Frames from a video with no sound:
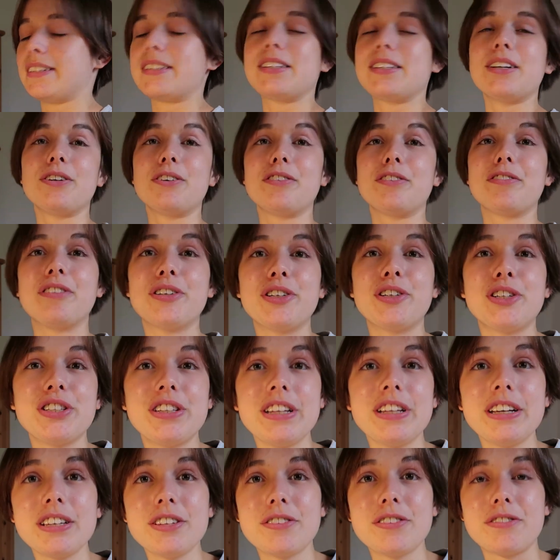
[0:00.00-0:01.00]
So first
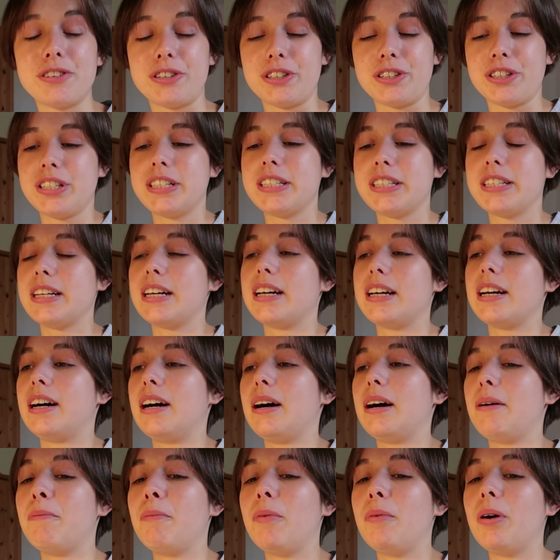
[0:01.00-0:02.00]
things first,
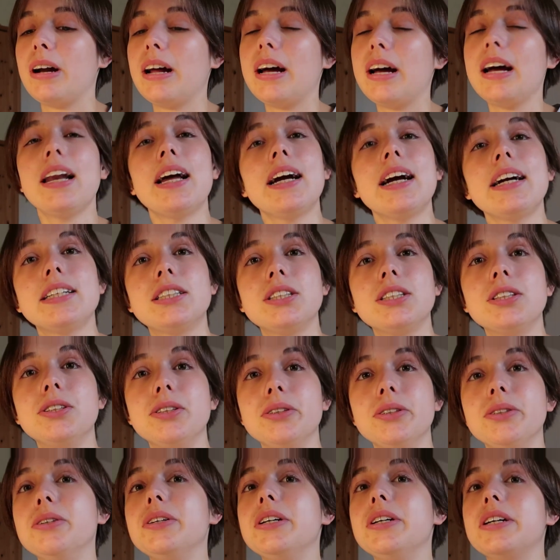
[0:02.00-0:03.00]
what I like to
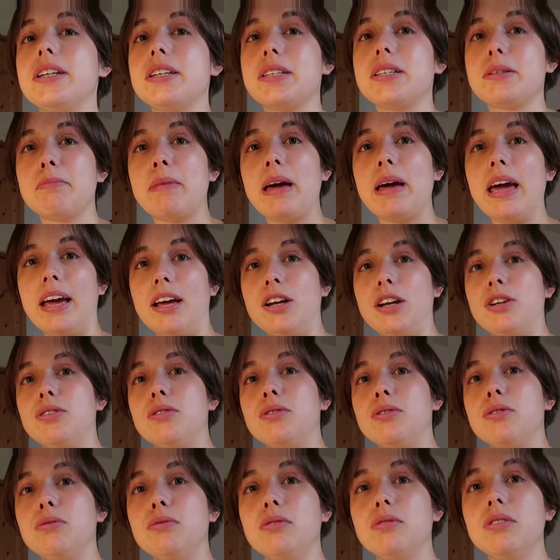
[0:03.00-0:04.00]
do is make a
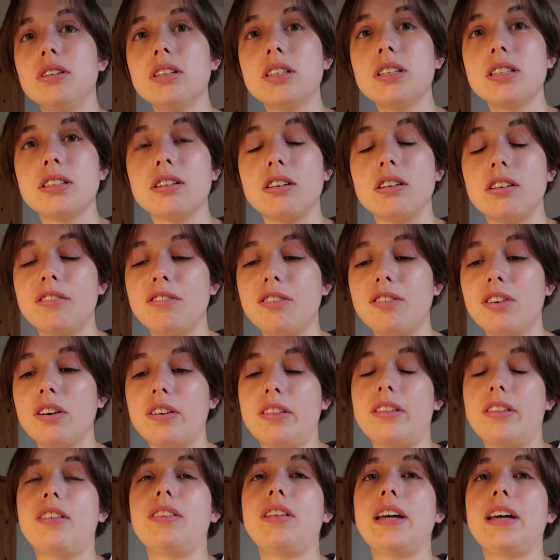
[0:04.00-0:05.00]
to-do list of
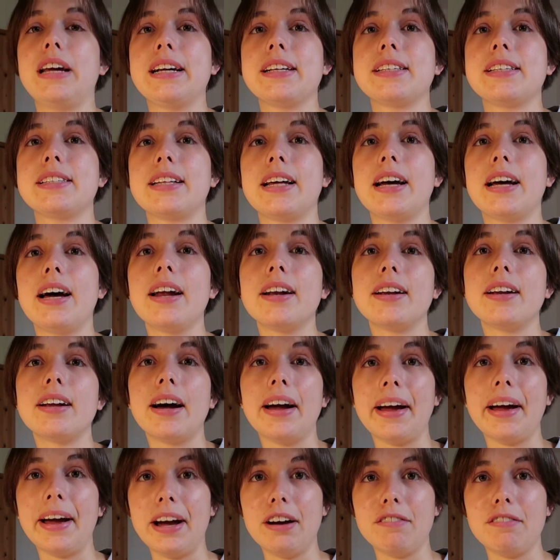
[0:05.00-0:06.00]
all the things that
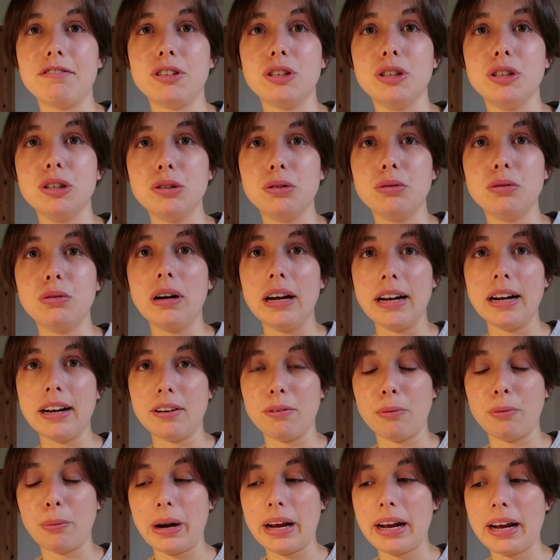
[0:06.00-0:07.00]
I have to do in
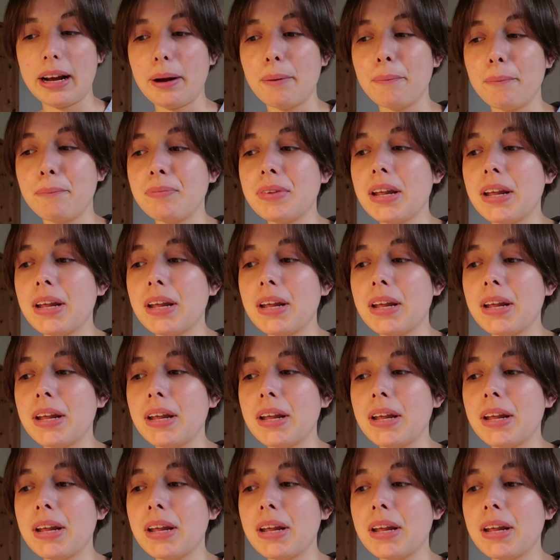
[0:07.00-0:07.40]
a week.